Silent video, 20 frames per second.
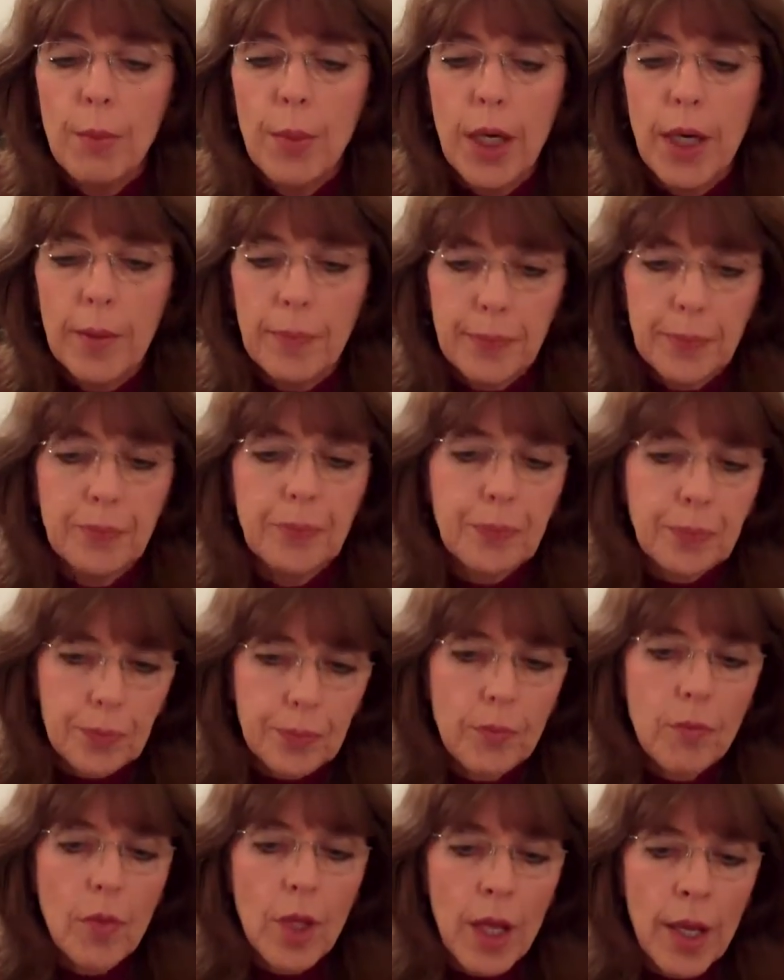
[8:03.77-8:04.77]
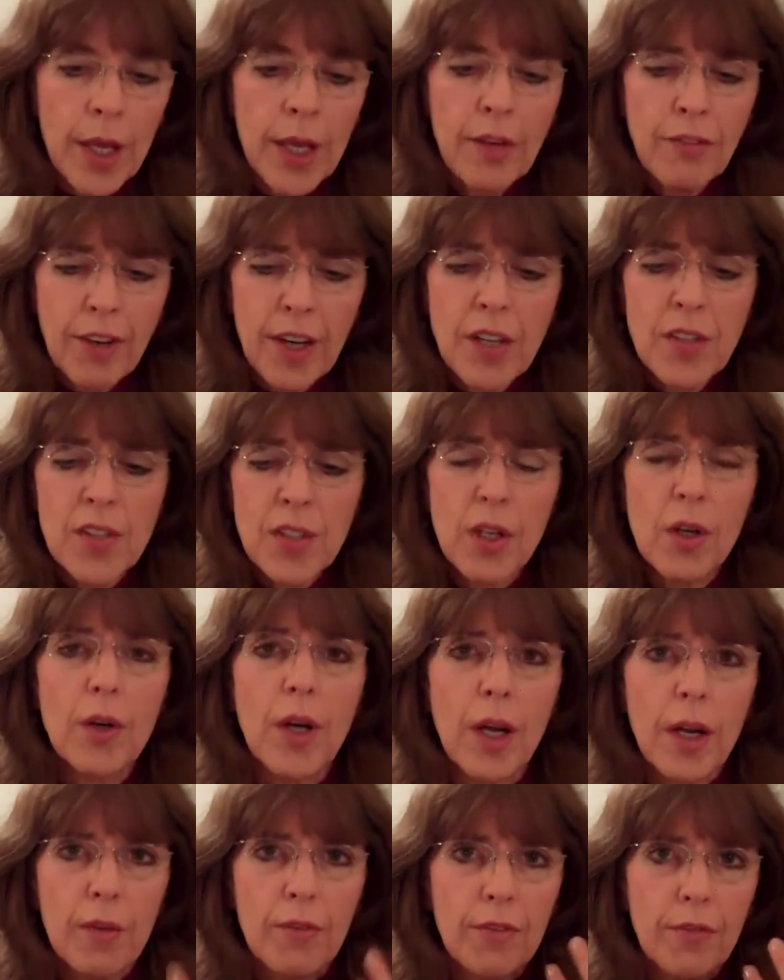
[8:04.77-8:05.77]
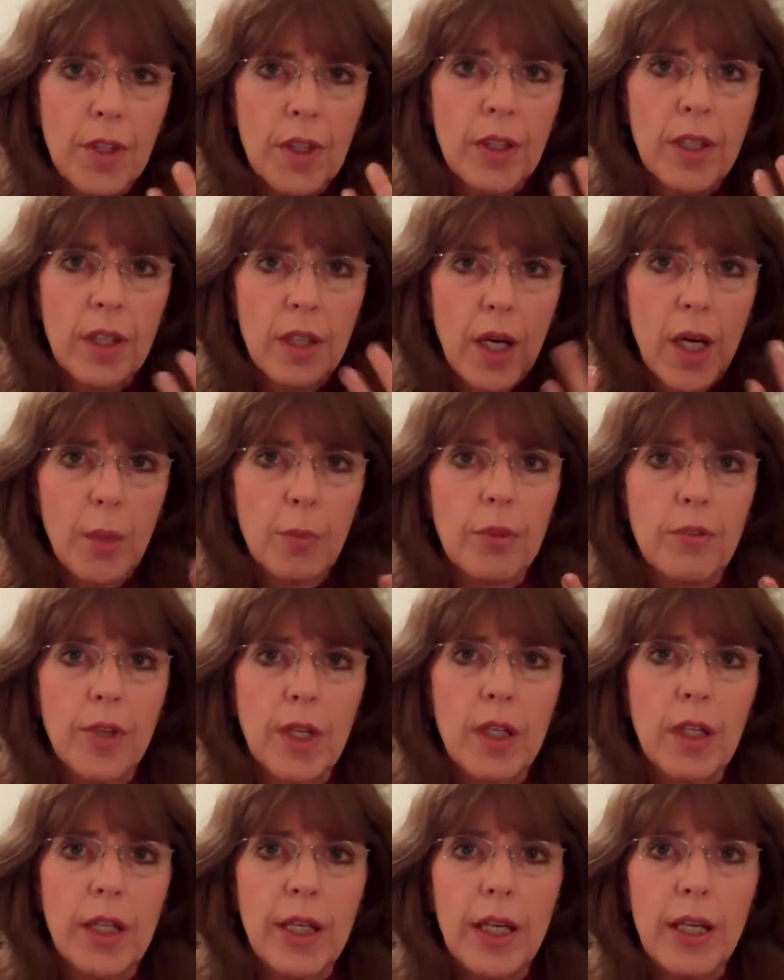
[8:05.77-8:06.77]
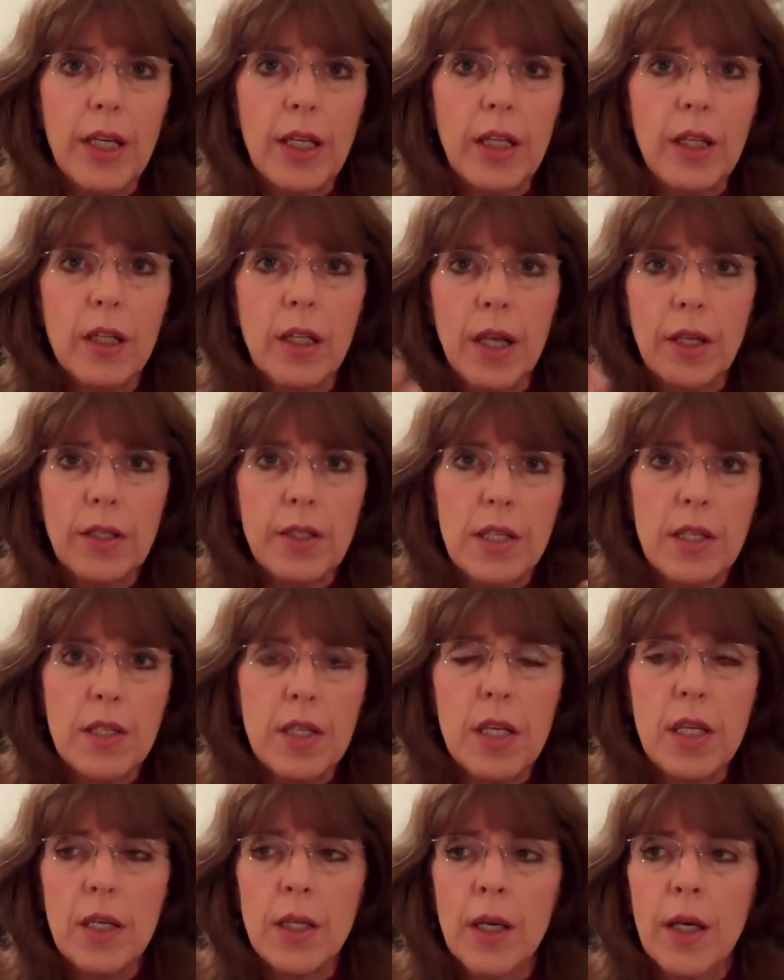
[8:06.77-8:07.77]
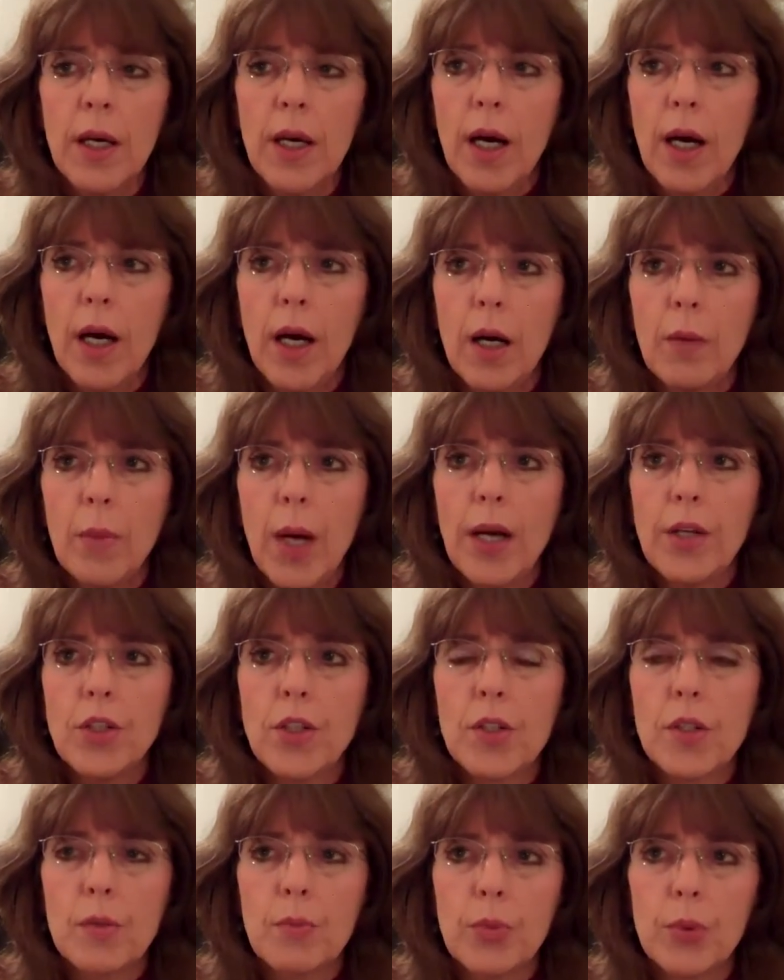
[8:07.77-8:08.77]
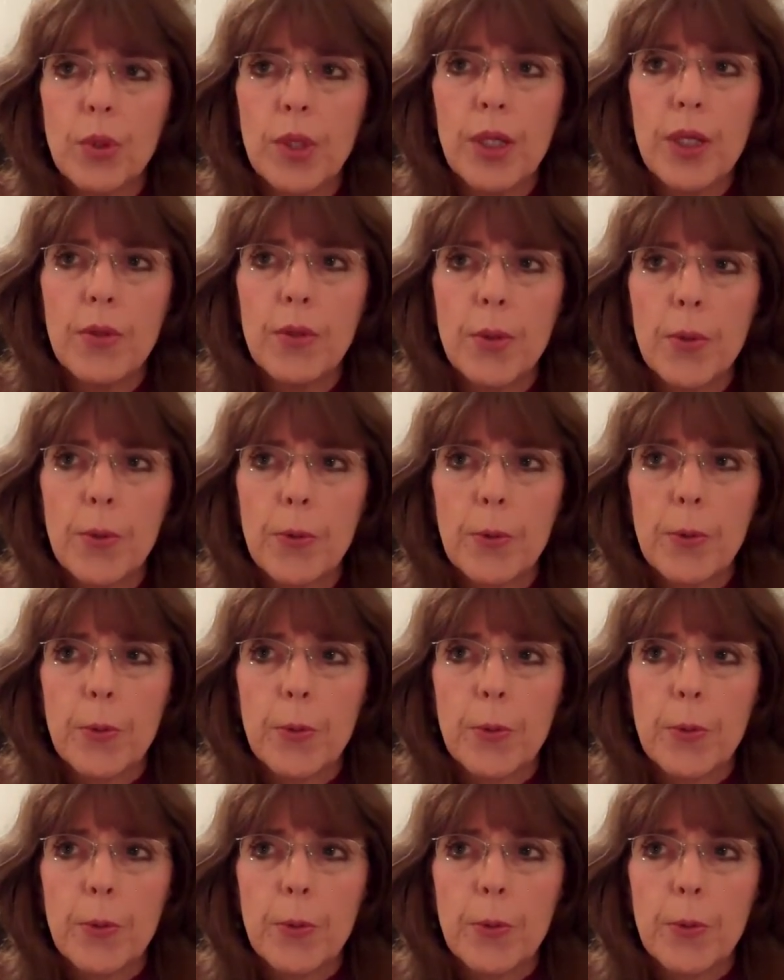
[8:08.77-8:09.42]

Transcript: But if I start feeling hyperventilating and dizzy, I just breathe.